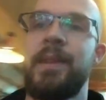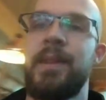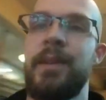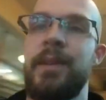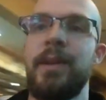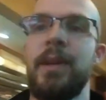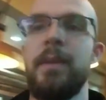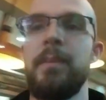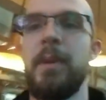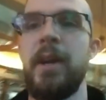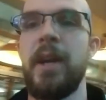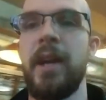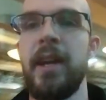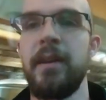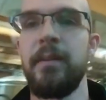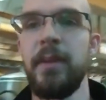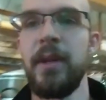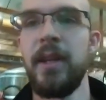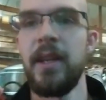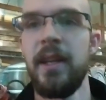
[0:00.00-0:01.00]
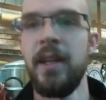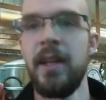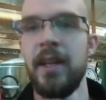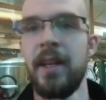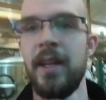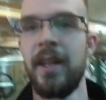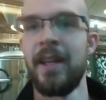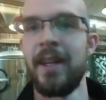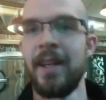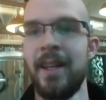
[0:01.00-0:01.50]
Right behind me,
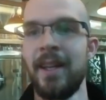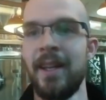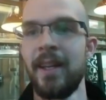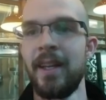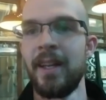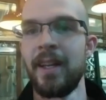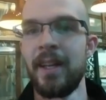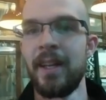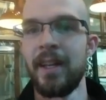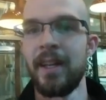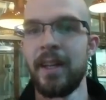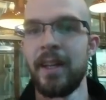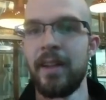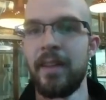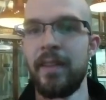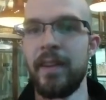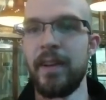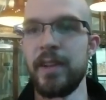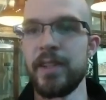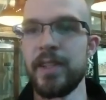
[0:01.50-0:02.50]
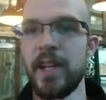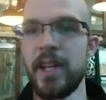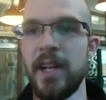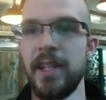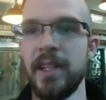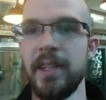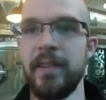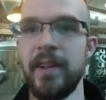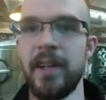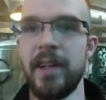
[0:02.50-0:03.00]
there's all
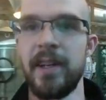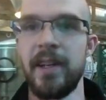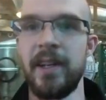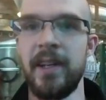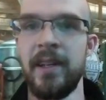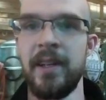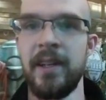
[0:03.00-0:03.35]
of our